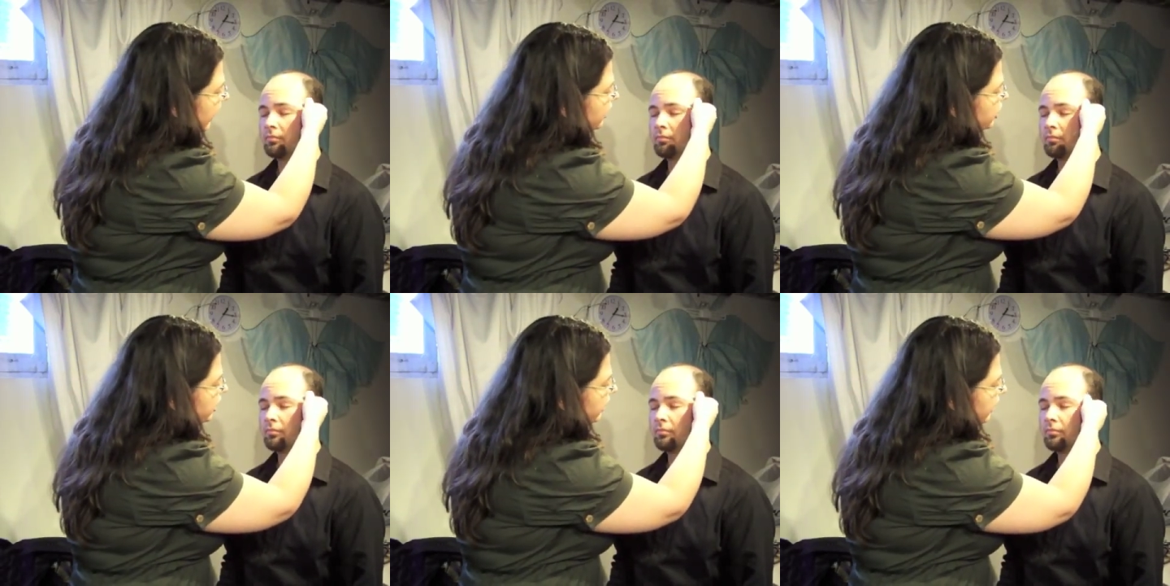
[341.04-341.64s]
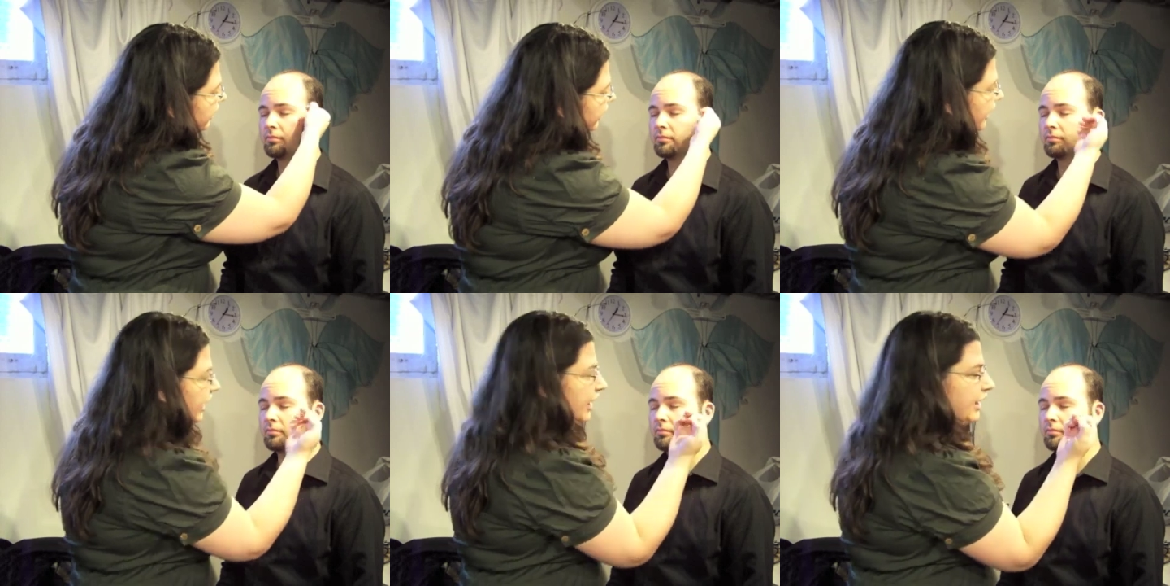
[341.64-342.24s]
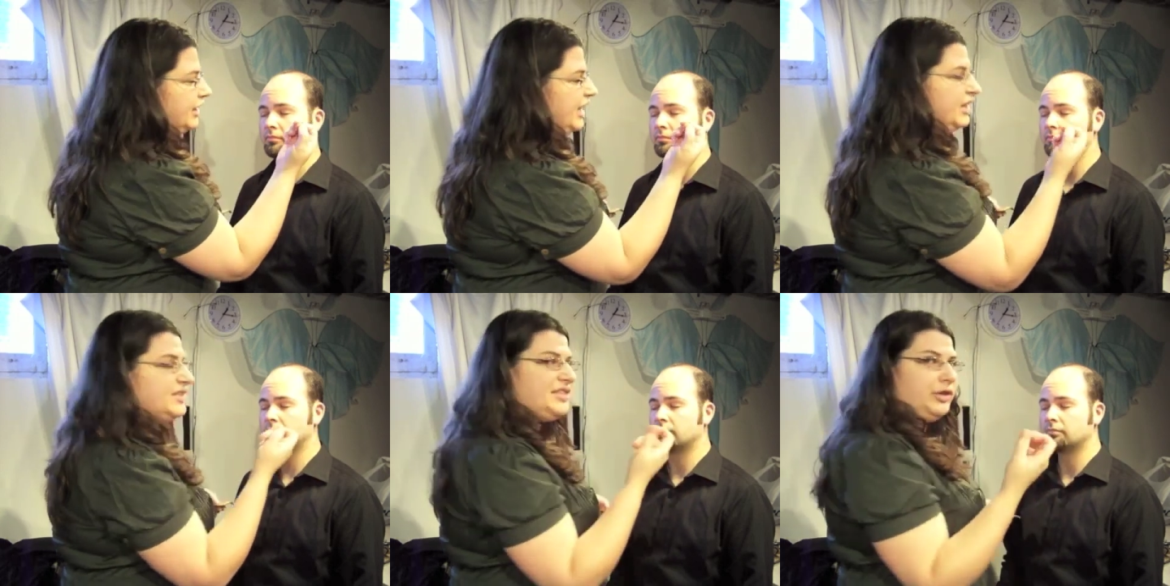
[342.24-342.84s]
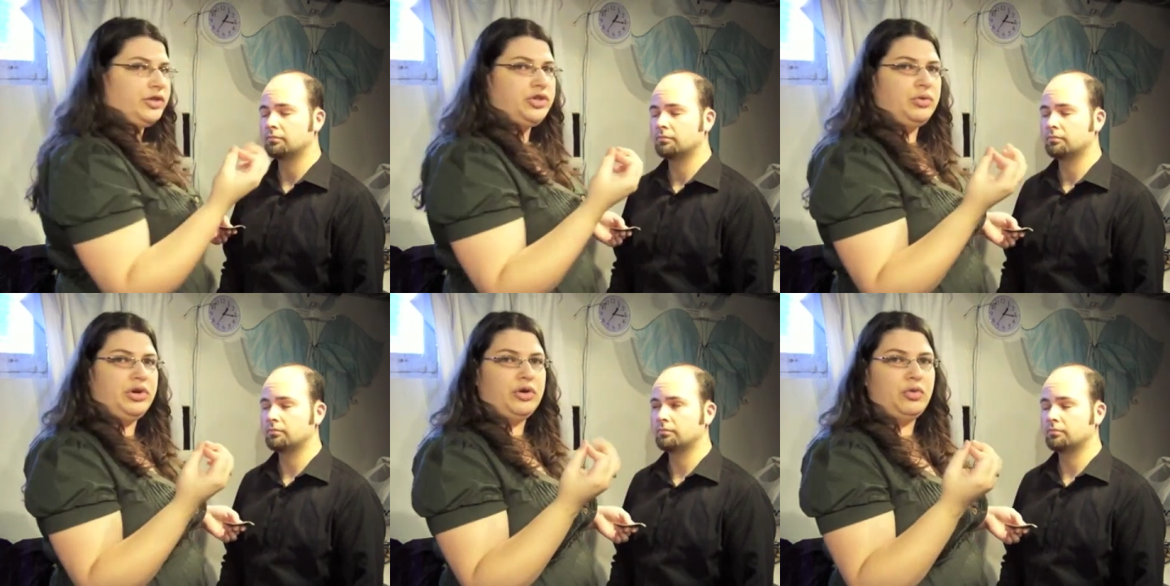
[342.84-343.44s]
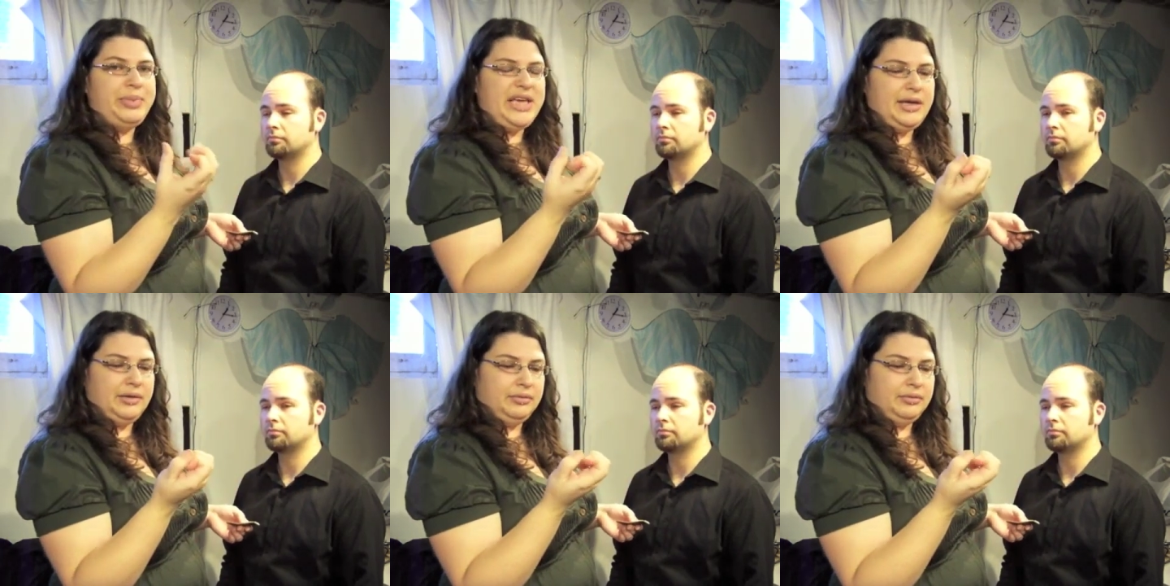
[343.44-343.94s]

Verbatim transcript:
Speaker 1: edge, and that's still too goopy.